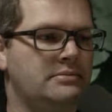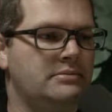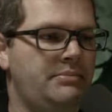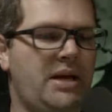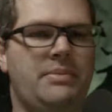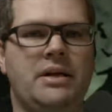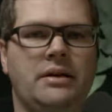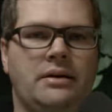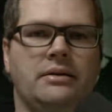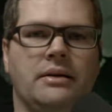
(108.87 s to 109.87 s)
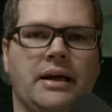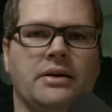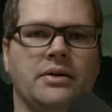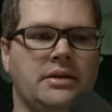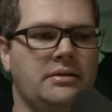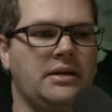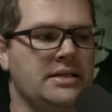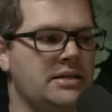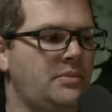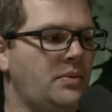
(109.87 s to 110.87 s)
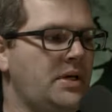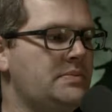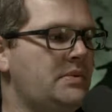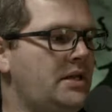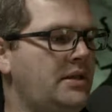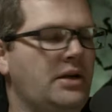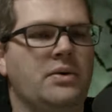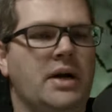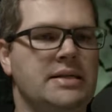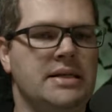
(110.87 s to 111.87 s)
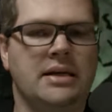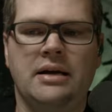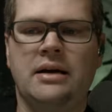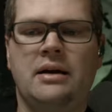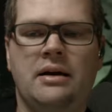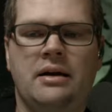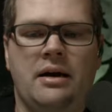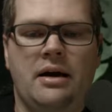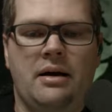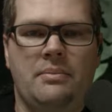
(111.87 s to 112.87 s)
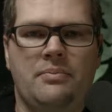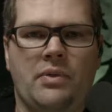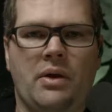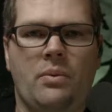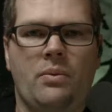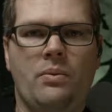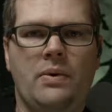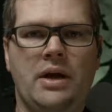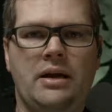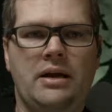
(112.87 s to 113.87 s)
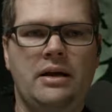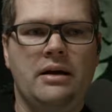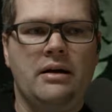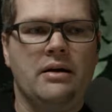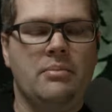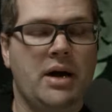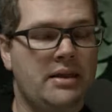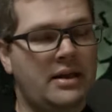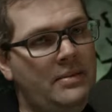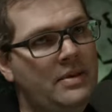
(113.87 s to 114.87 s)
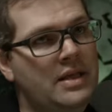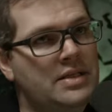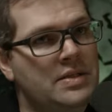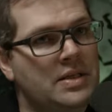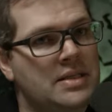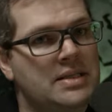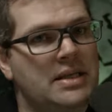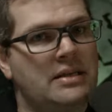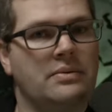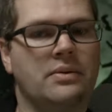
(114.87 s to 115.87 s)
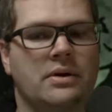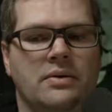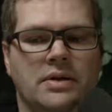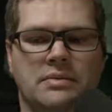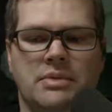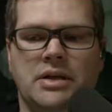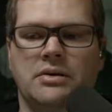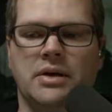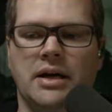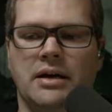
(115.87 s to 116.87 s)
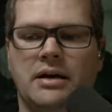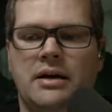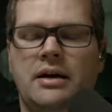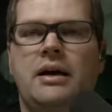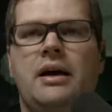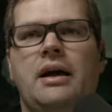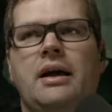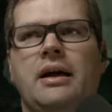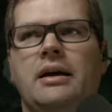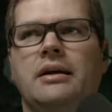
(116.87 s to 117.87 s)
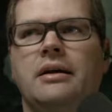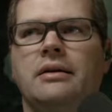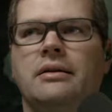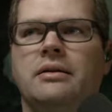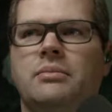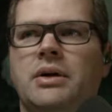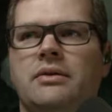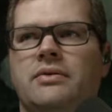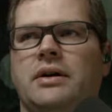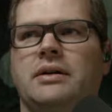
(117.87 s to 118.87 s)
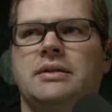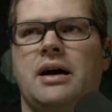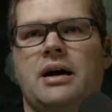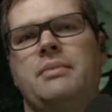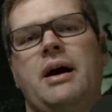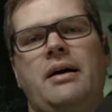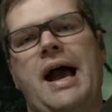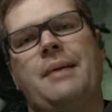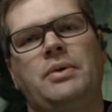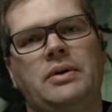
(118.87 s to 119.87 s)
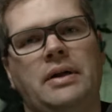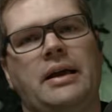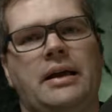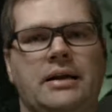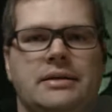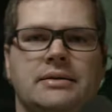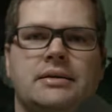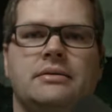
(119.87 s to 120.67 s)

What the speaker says: made me a little angry the last couple of weeks, but nothing crazy. We are, by the name of this, you can see that we're going to be doing a little bit of a talk about Apple and